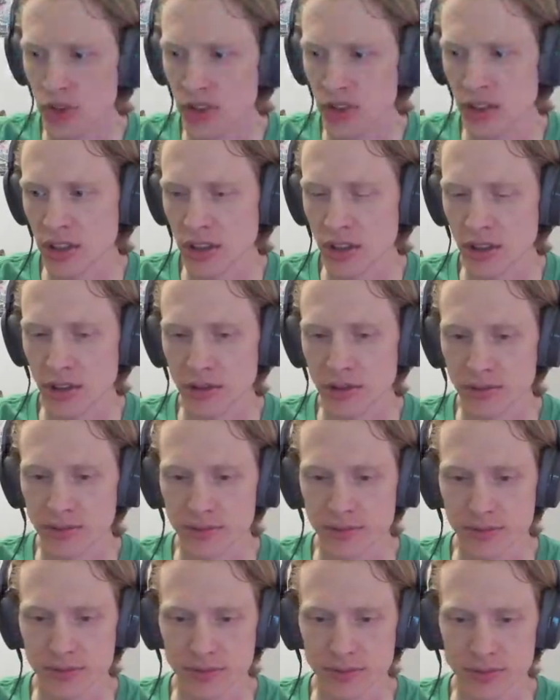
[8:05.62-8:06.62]
the
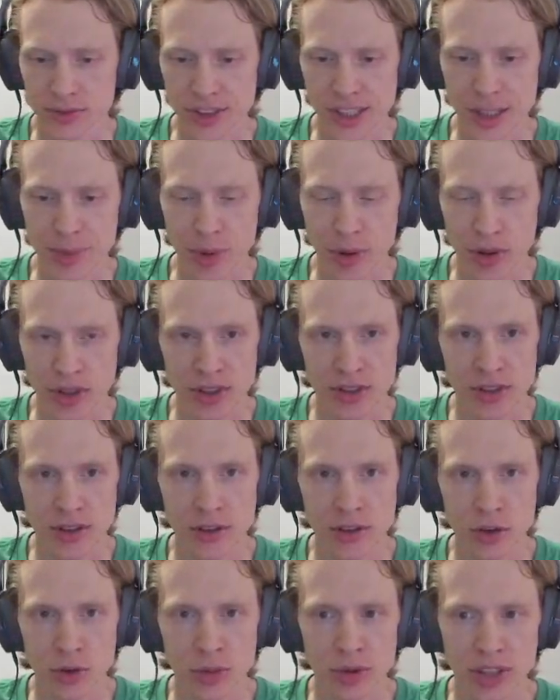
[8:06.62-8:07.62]
deeper into
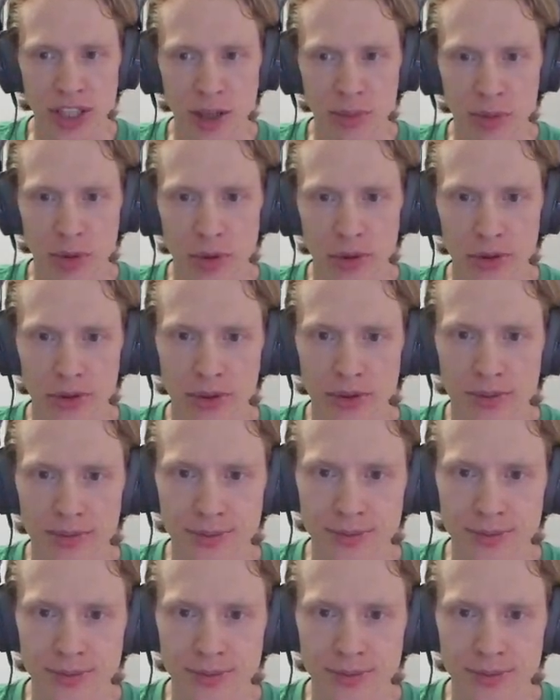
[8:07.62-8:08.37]
the Oubliette portal.